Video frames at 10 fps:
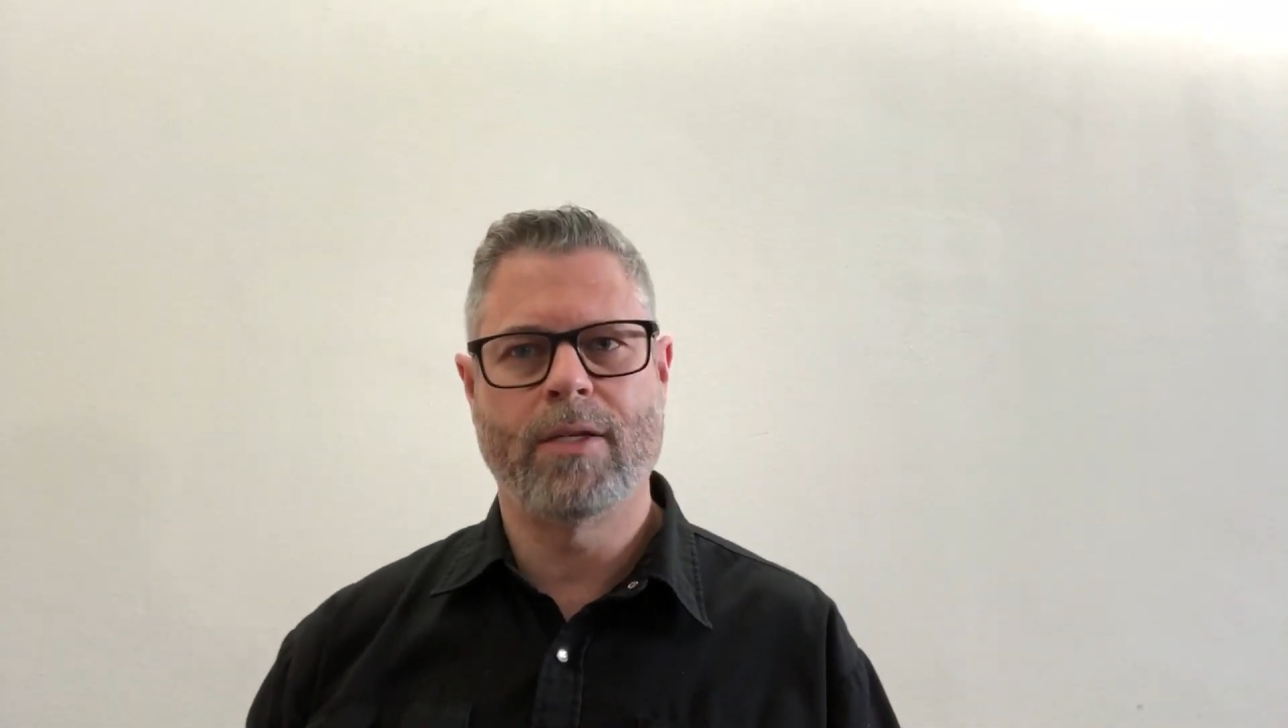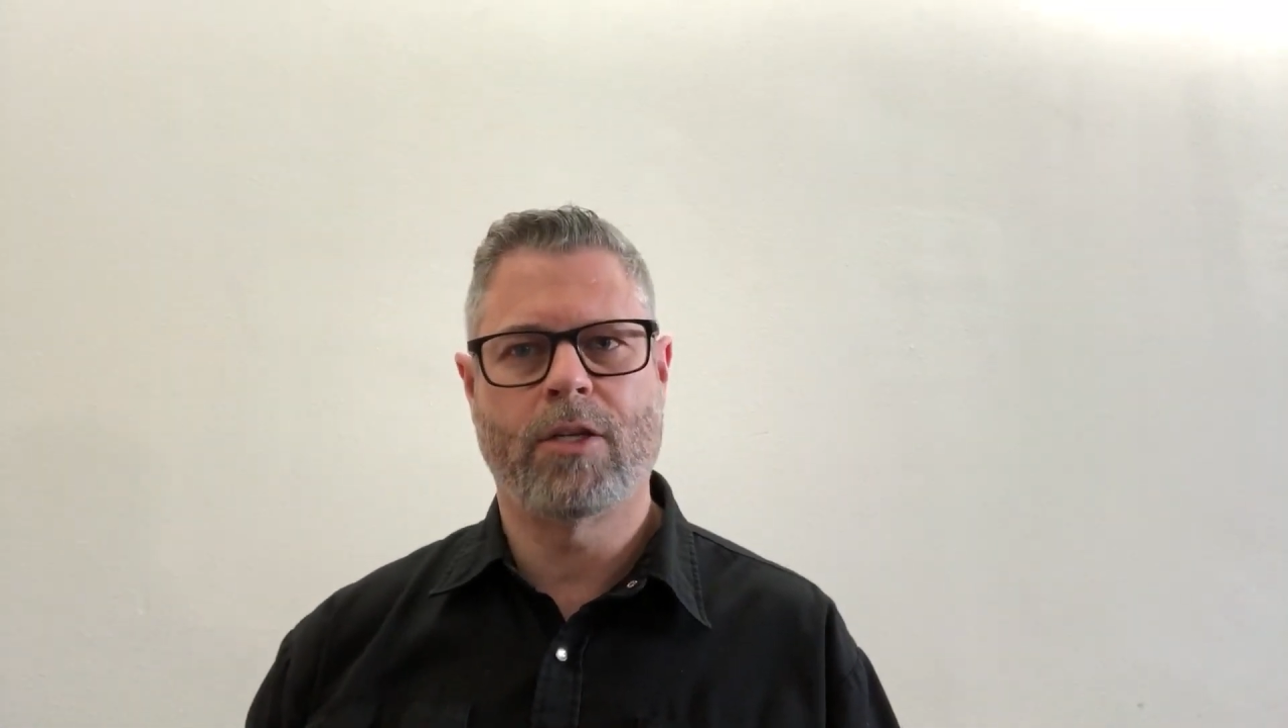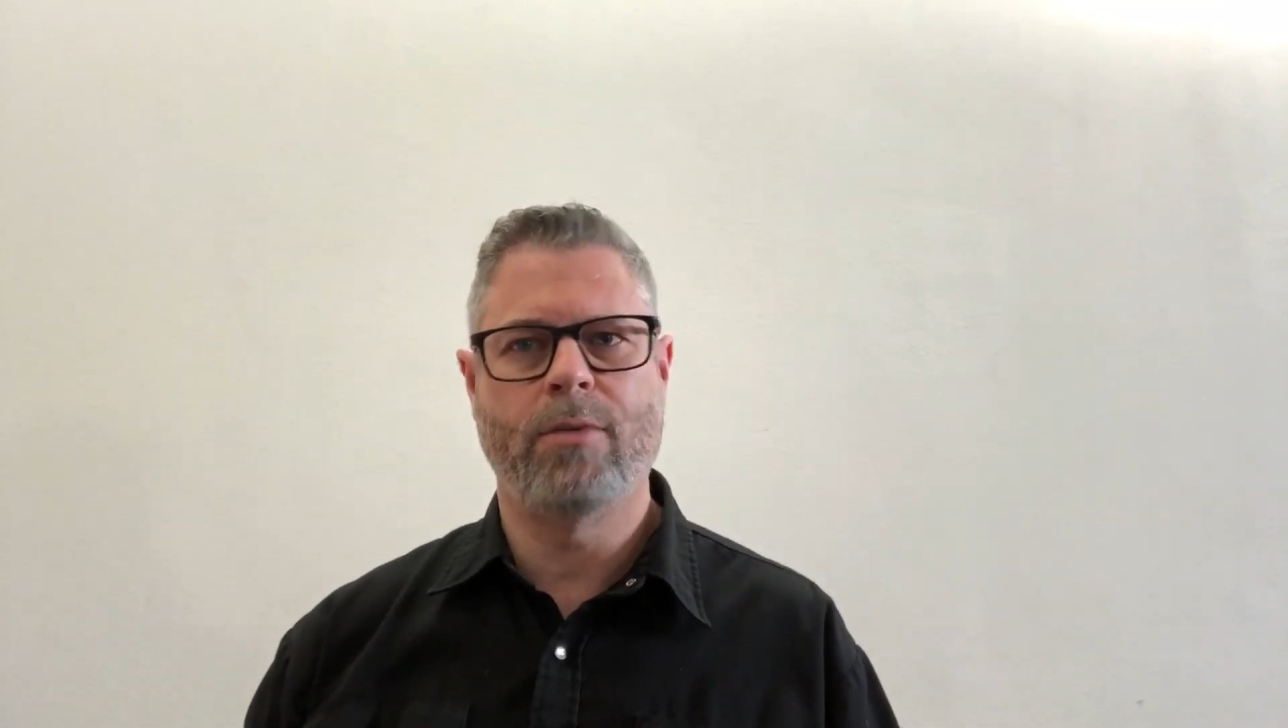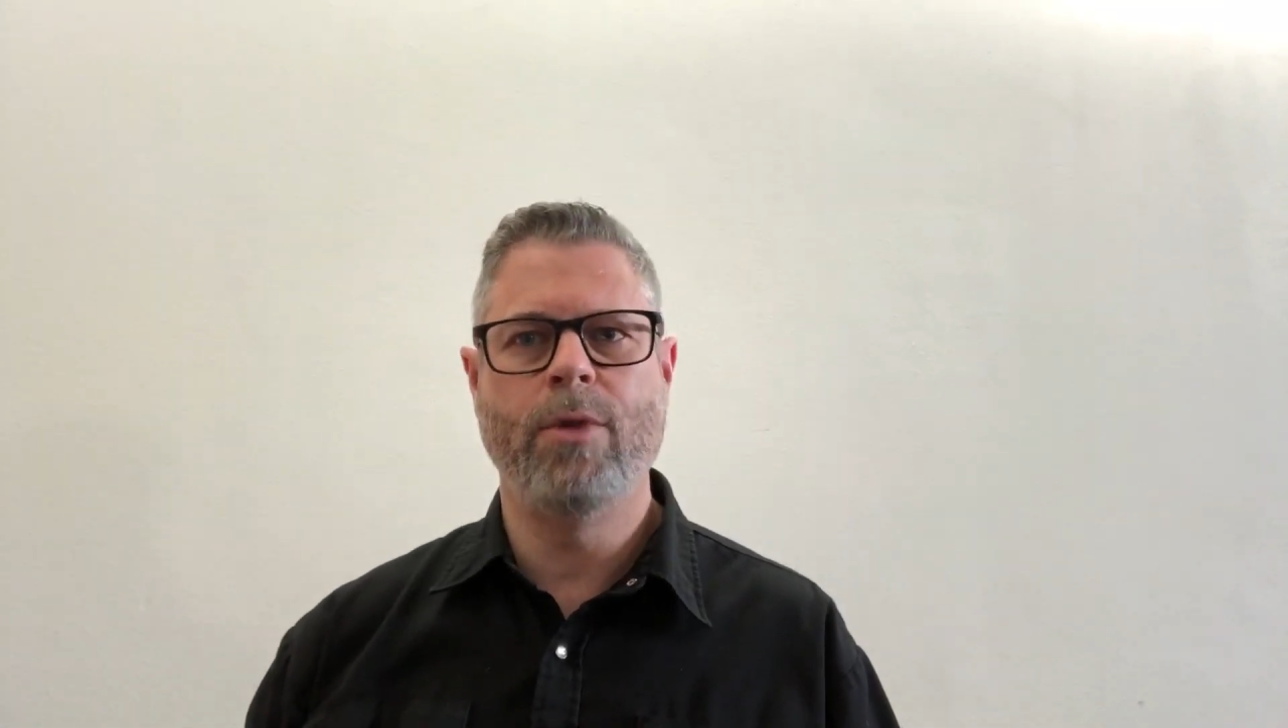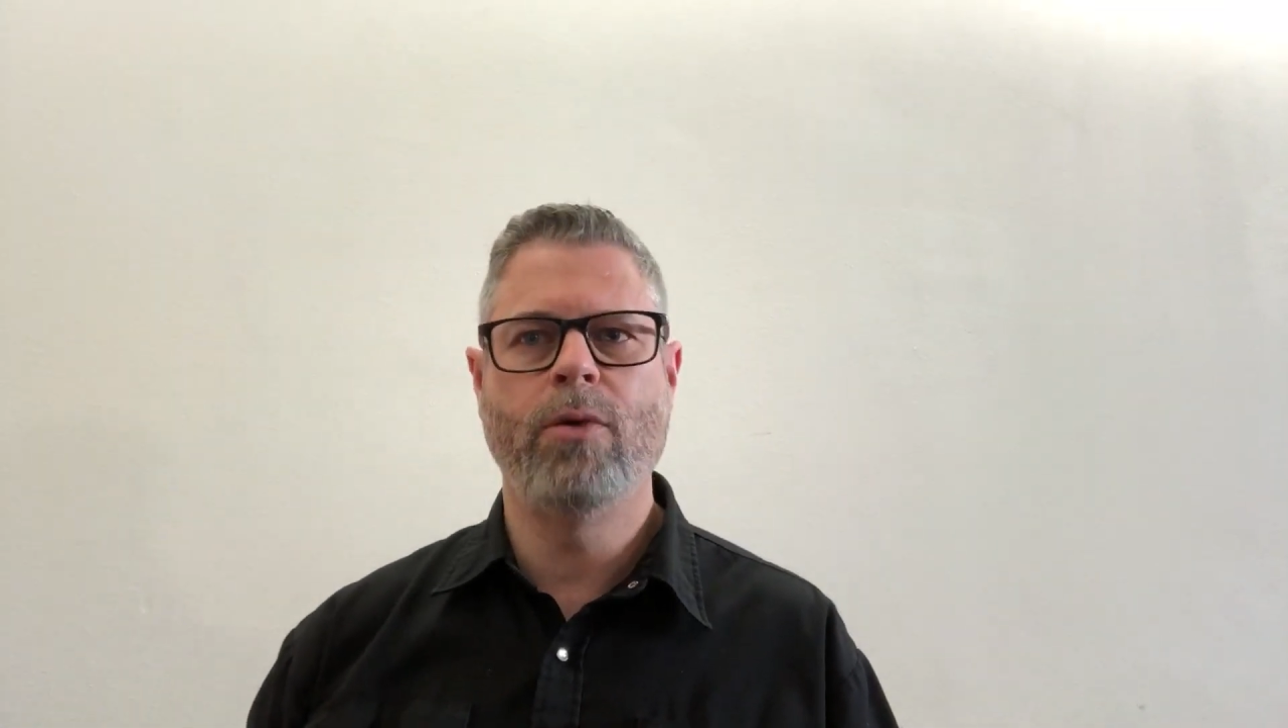as
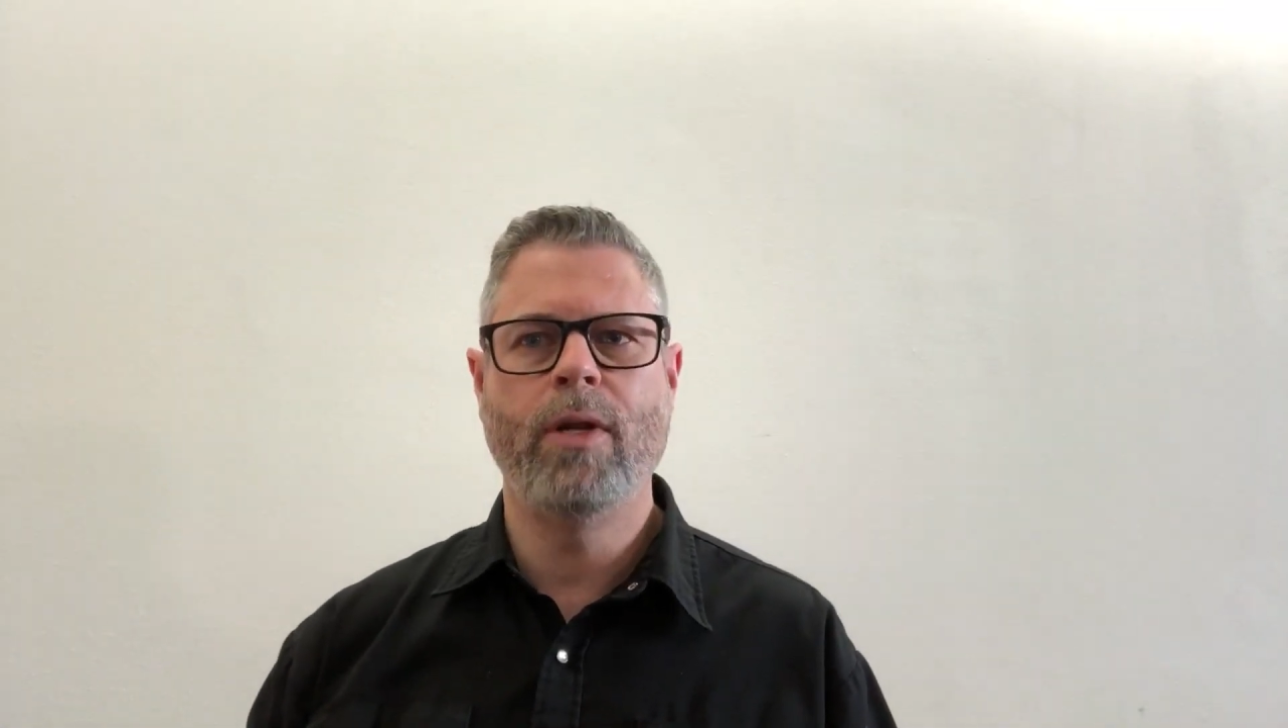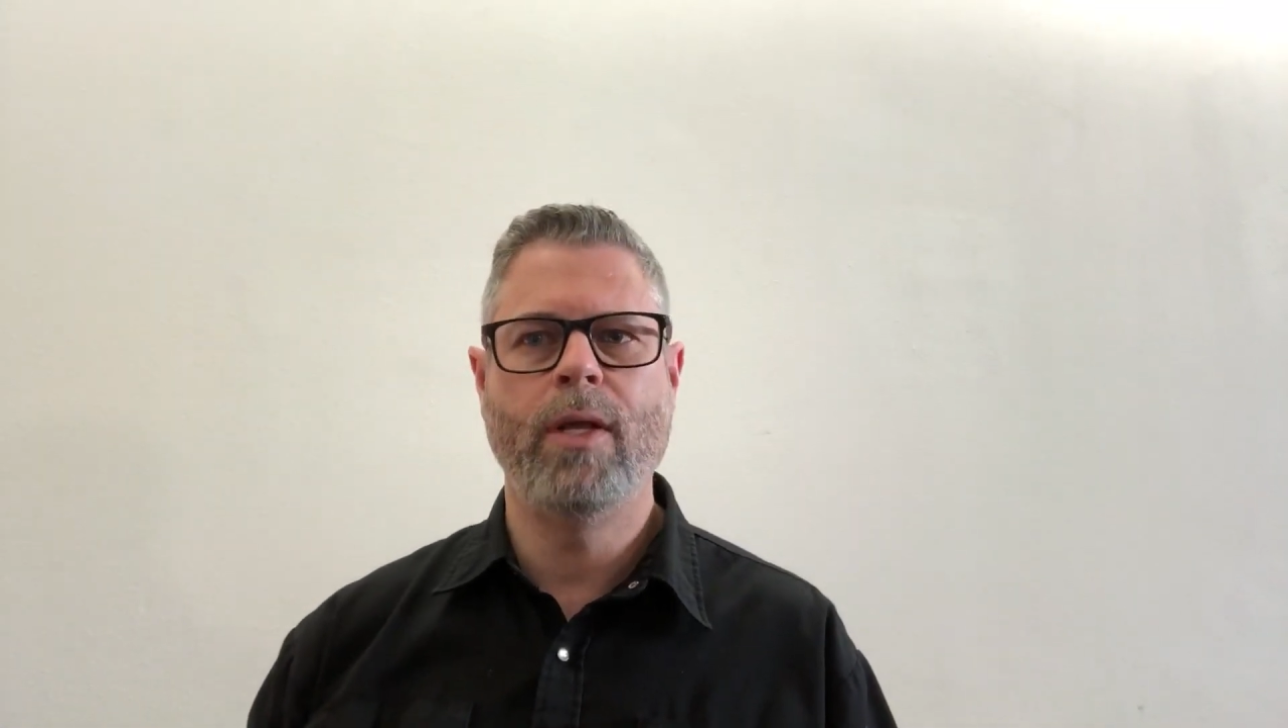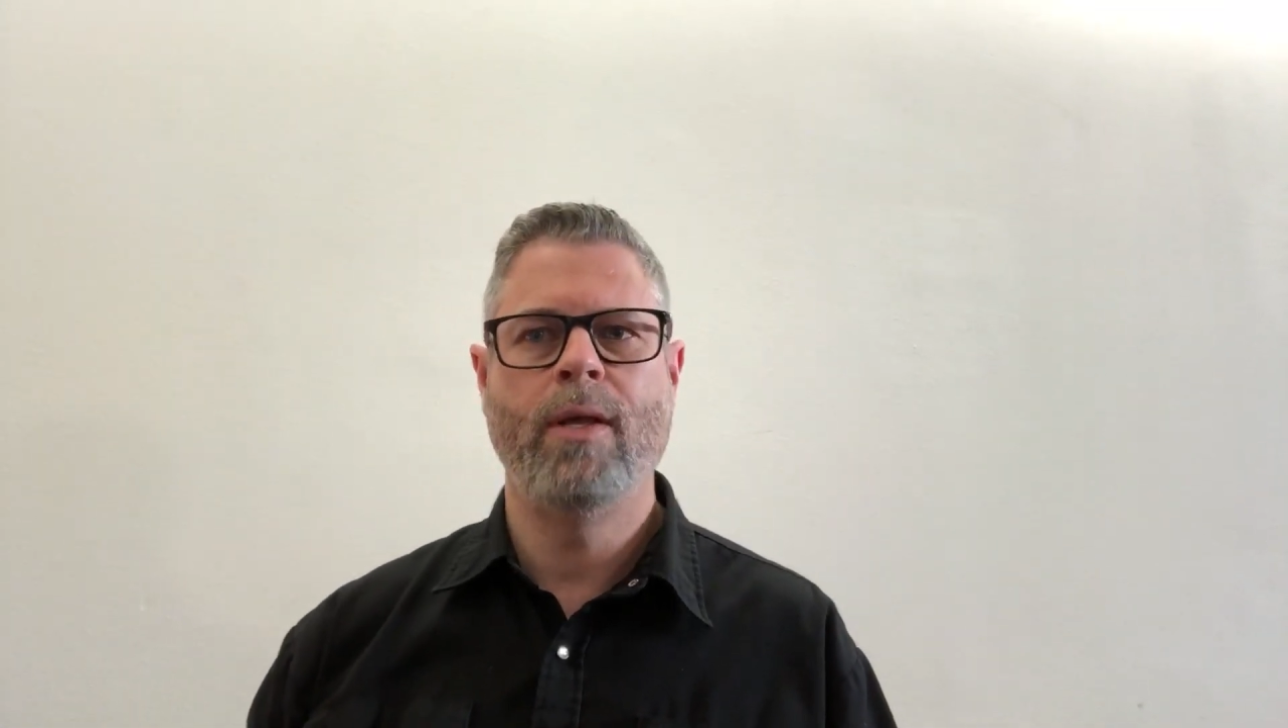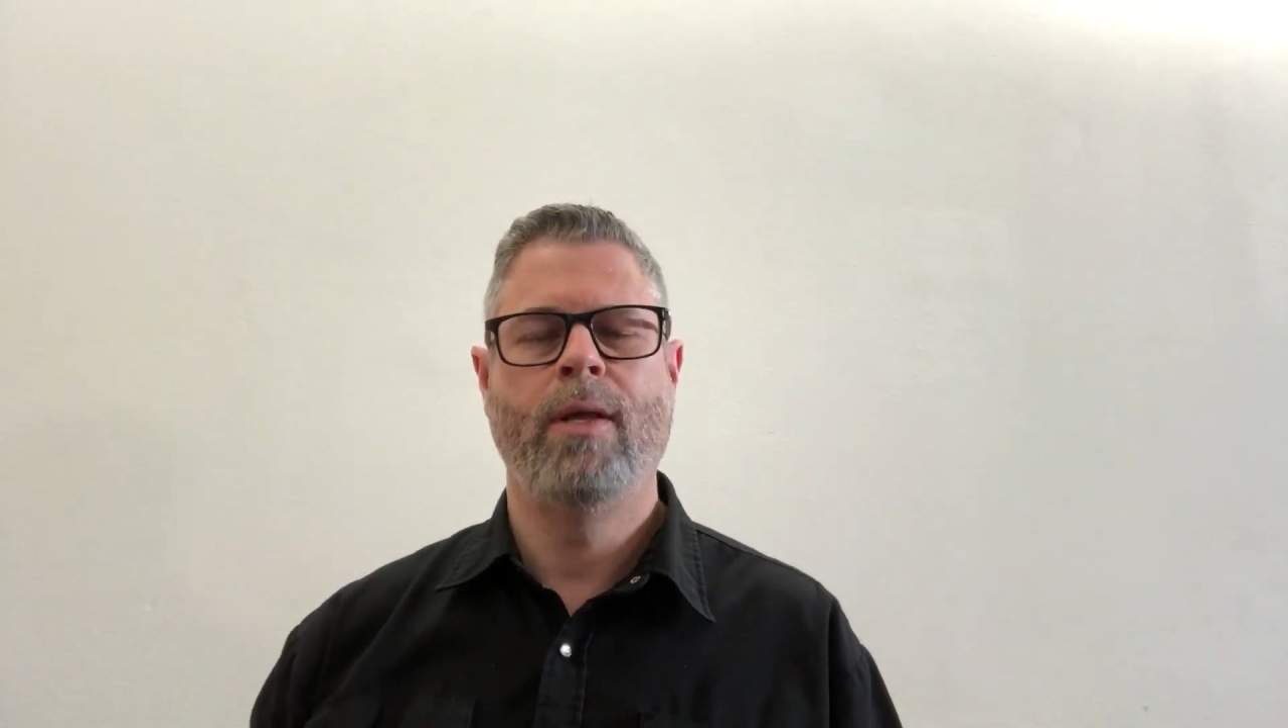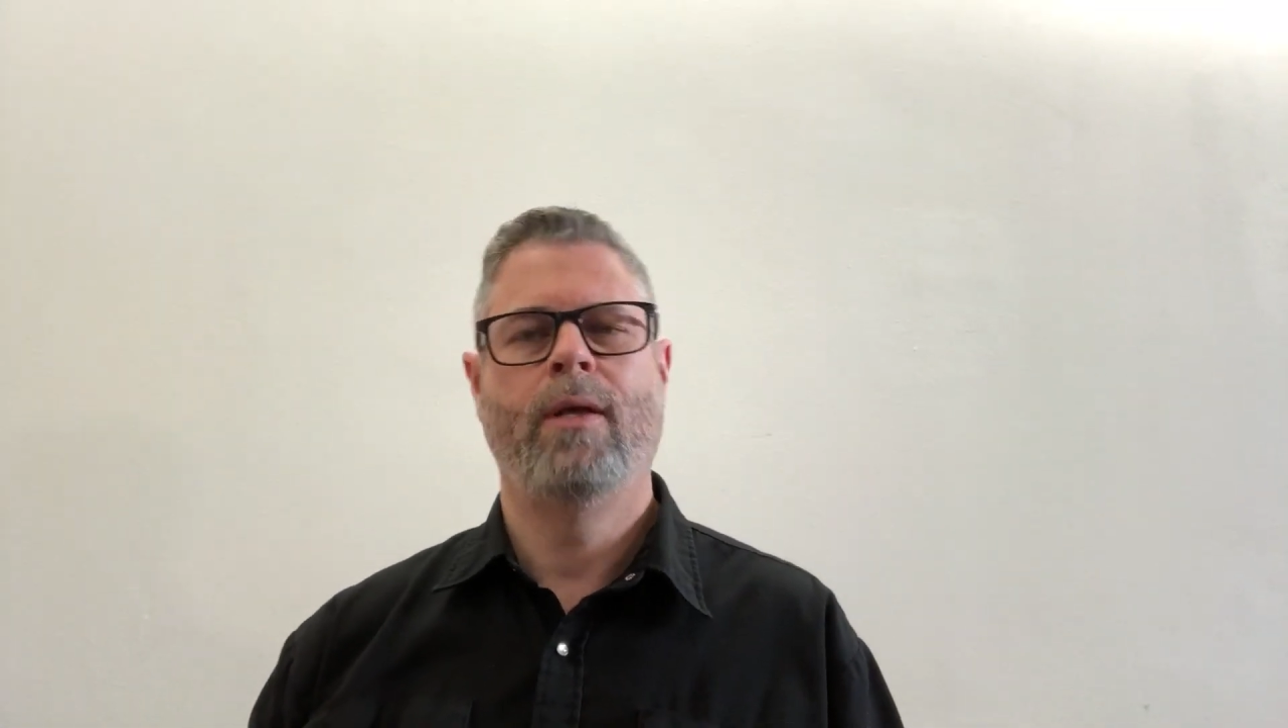a community,